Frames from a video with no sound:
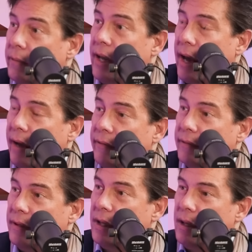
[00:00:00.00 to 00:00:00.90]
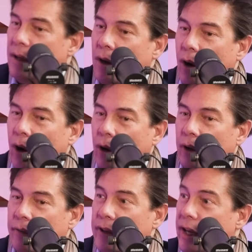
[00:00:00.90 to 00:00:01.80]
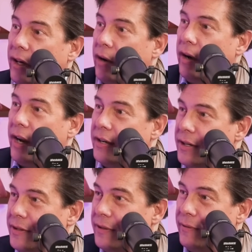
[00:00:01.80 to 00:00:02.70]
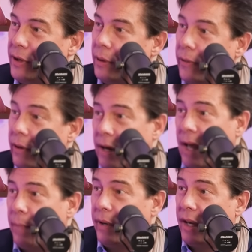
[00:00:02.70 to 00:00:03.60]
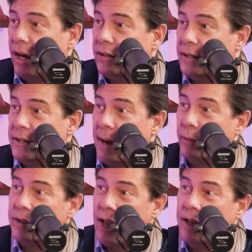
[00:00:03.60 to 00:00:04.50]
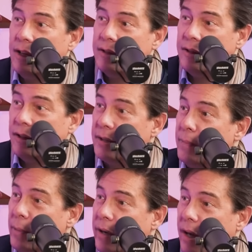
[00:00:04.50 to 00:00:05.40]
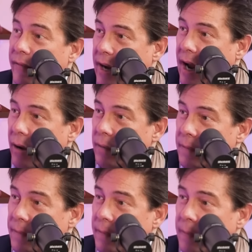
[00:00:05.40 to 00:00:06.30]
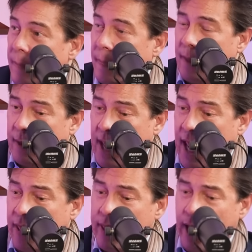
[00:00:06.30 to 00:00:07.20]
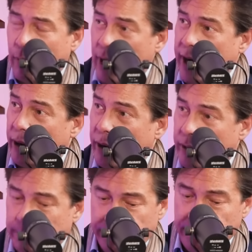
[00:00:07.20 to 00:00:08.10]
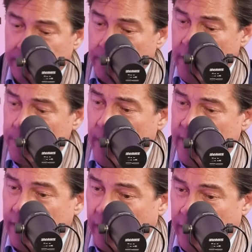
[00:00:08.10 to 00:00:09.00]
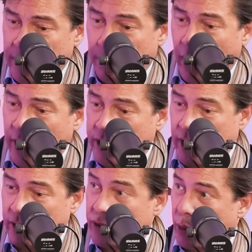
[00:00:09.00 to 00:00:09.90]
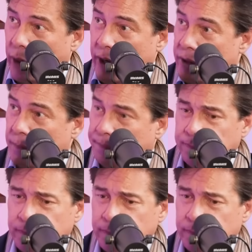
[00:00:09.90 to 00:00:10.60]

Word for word: that we have, all of the incarnations of you that are happening actually simultaneous to this moment of now. And that record is basically this blockchain storage